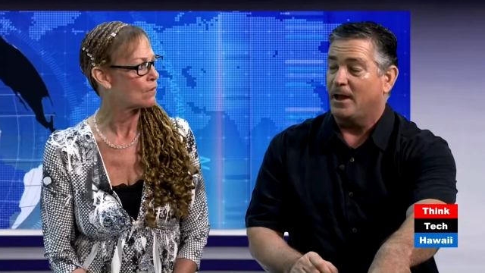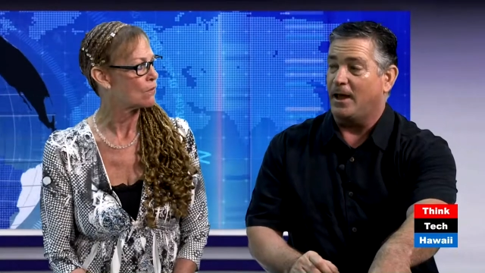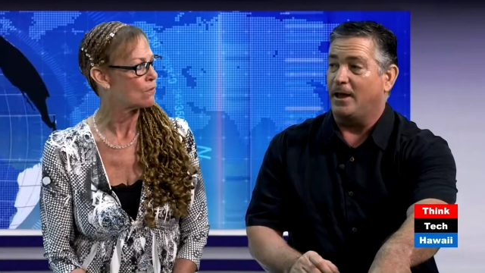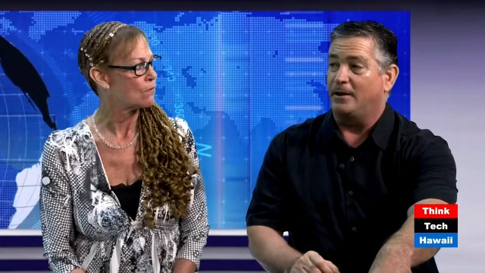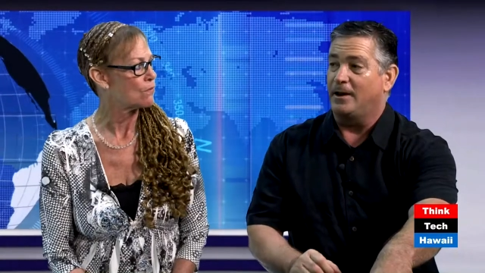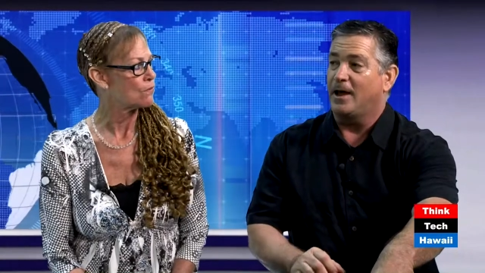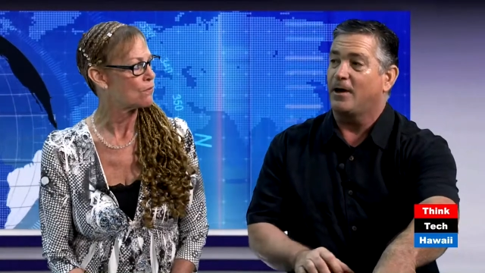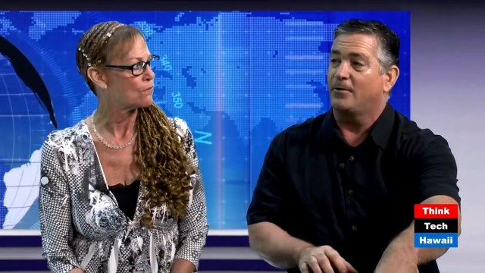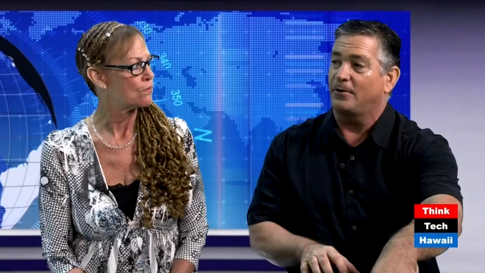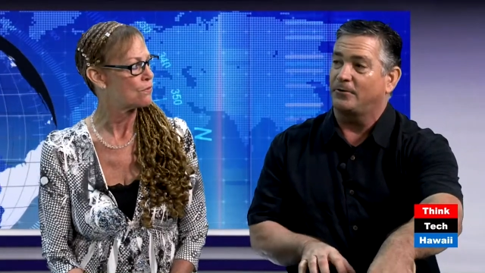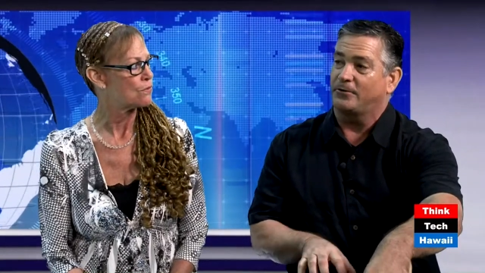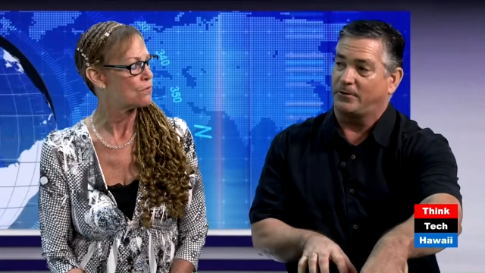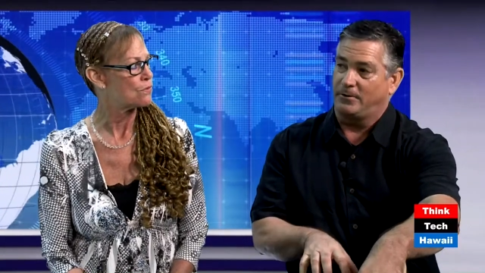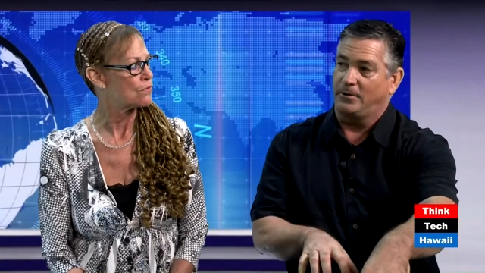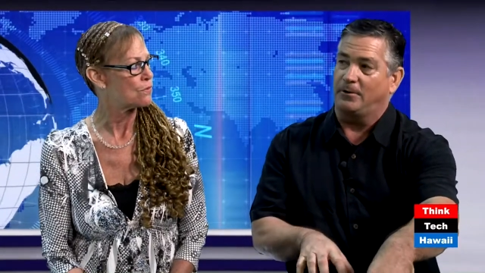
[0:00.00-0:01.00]
Speaker 1: and now
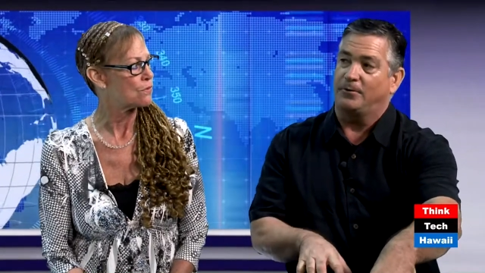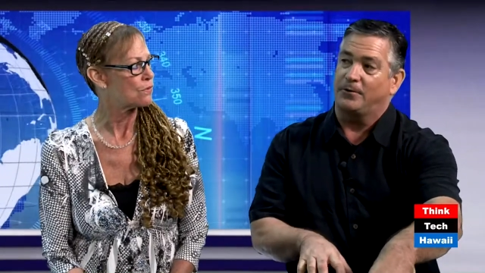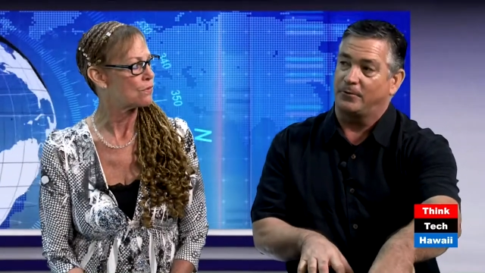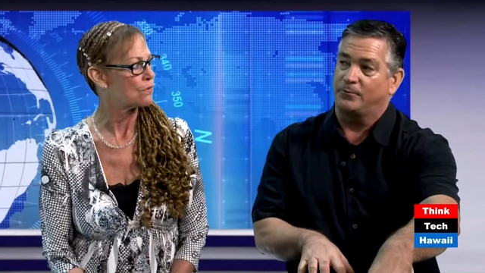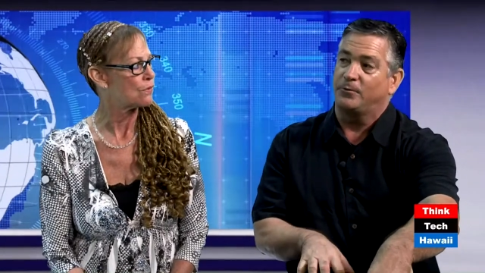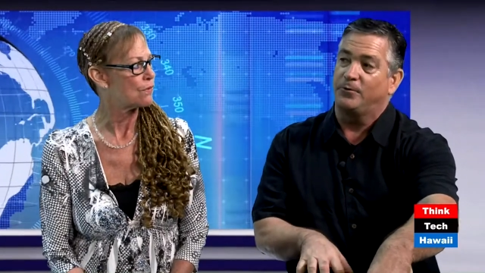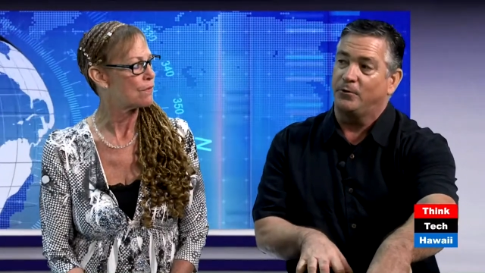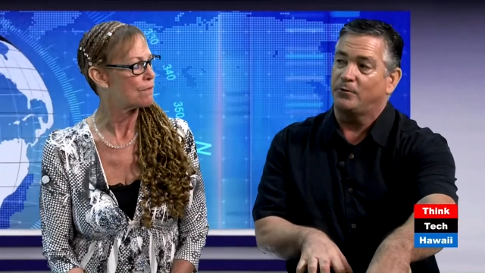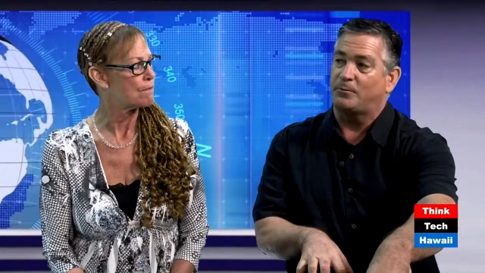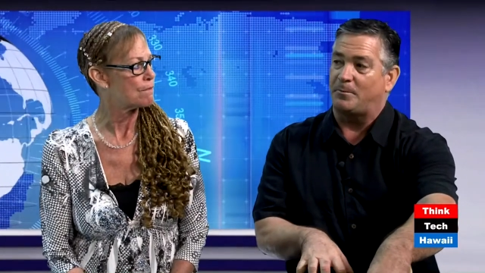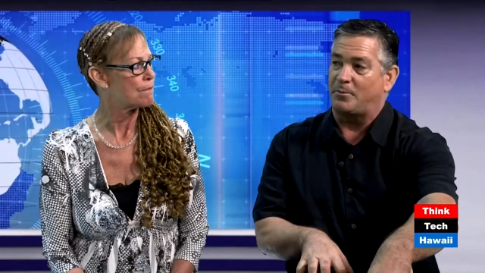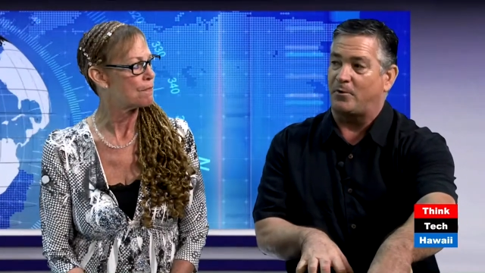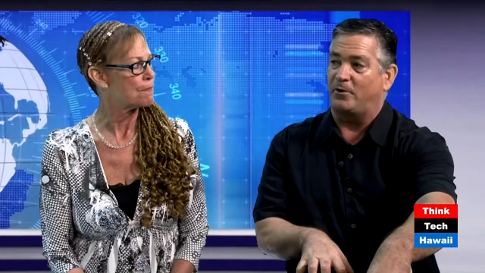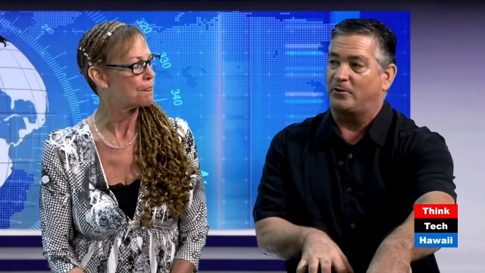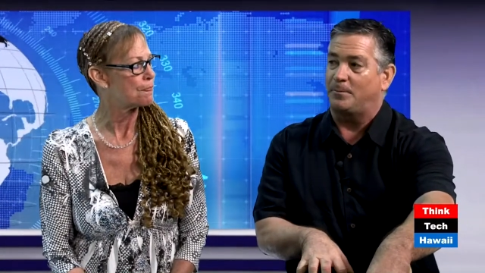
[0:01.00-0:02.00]
there's you know there's news
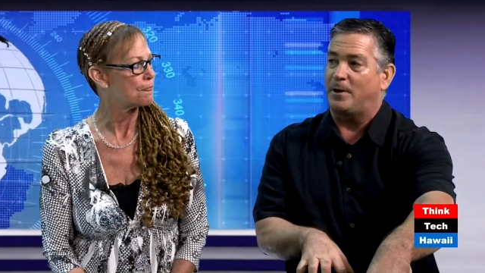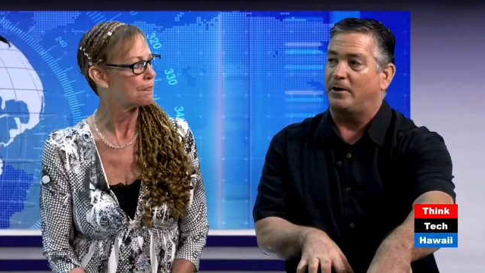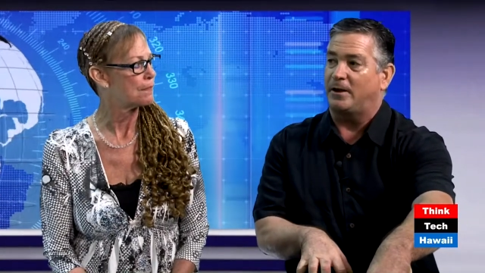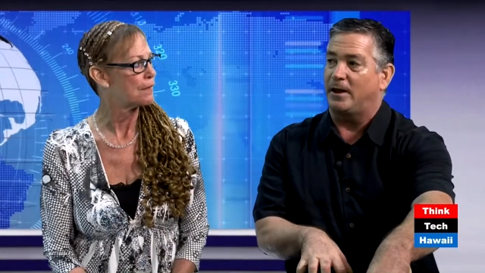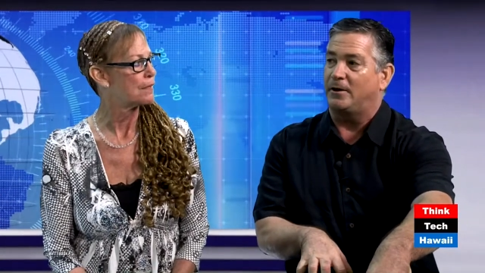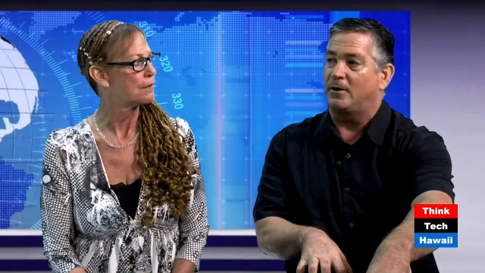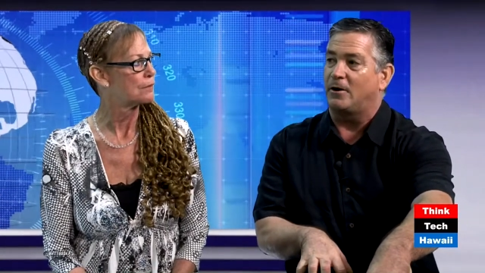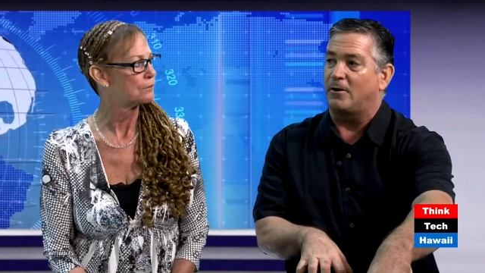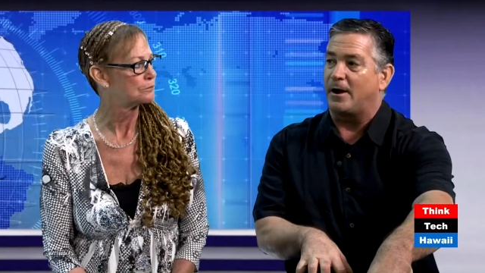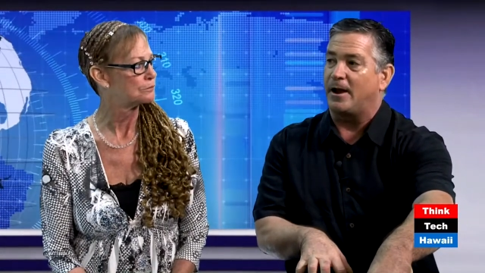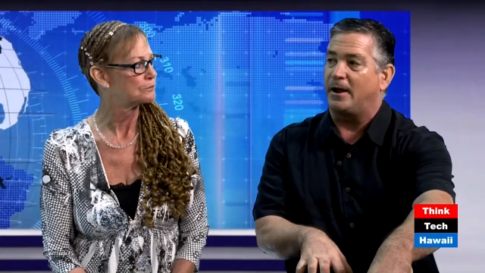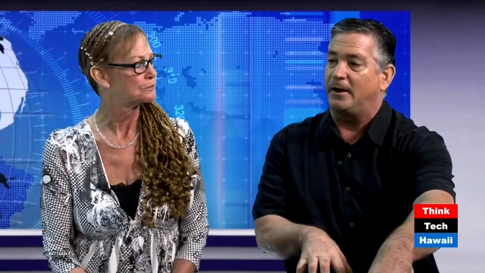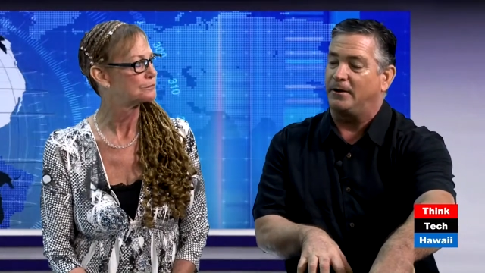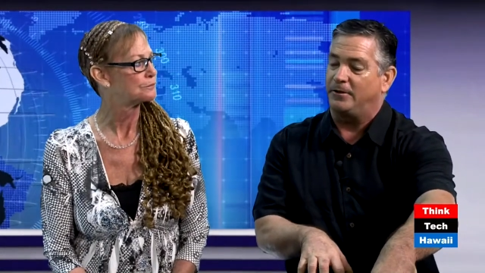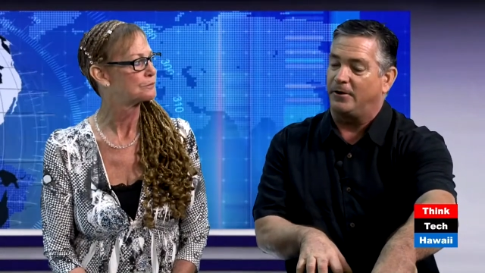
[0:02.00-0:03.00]
reports about
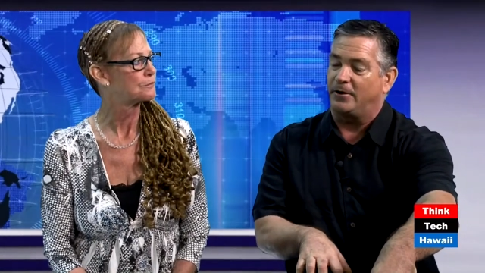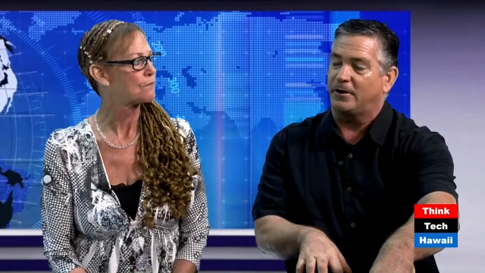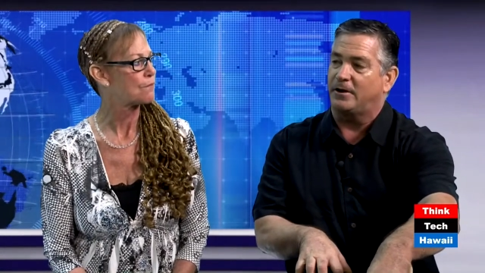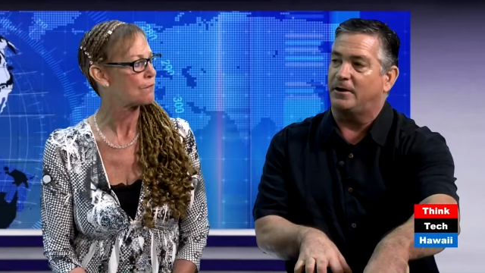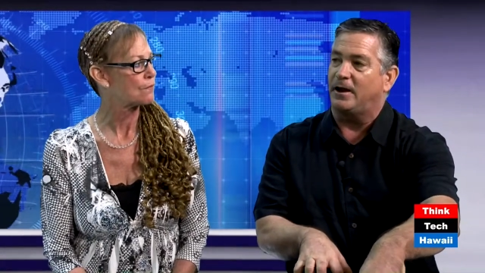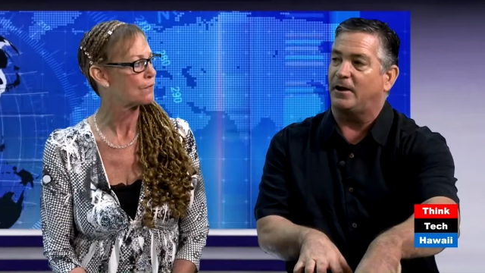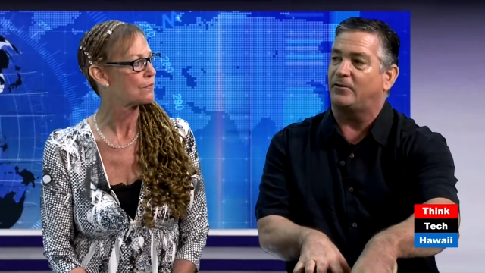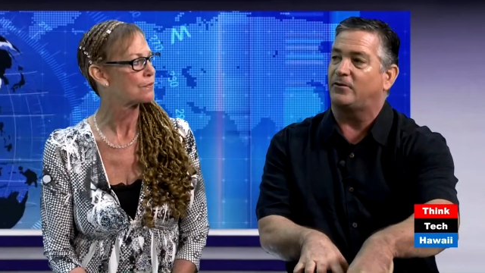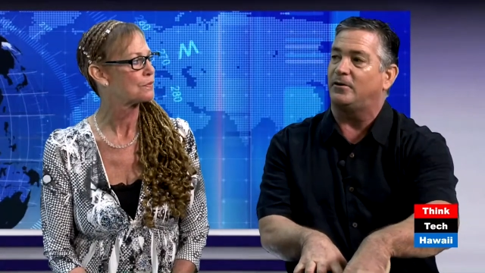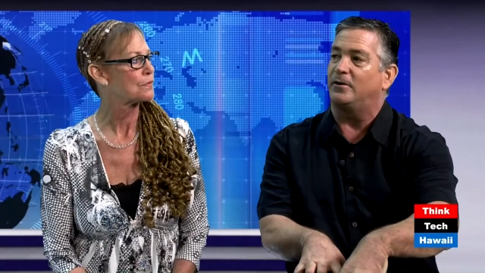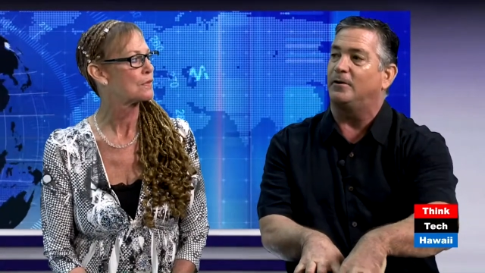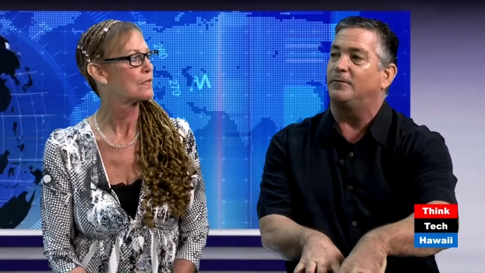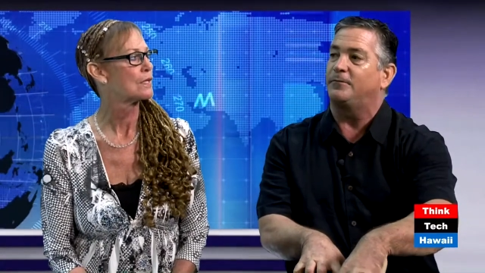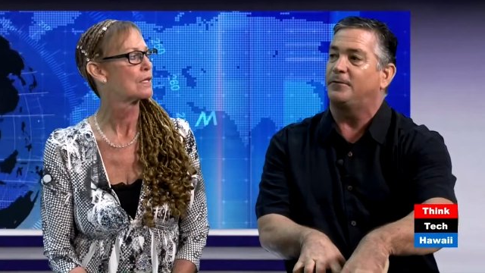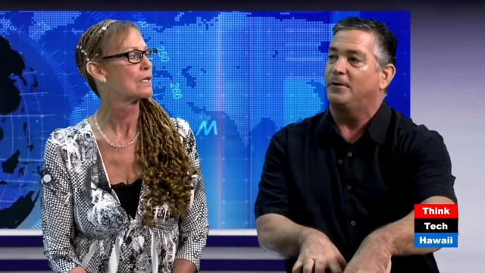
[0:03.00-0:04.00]
NRA and their connection
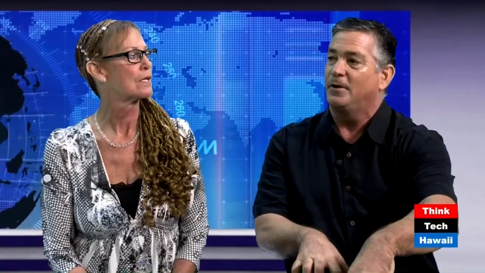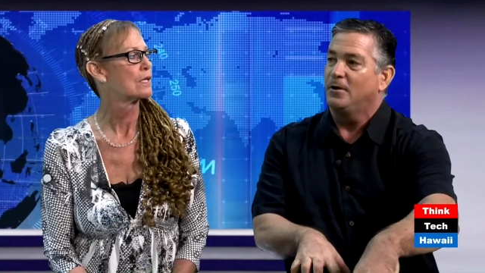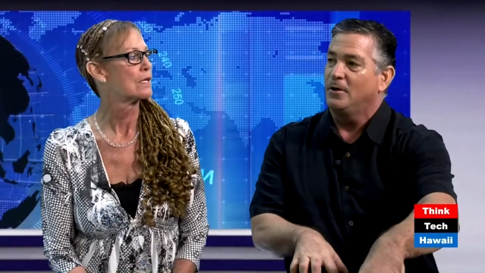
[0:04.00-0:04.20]
of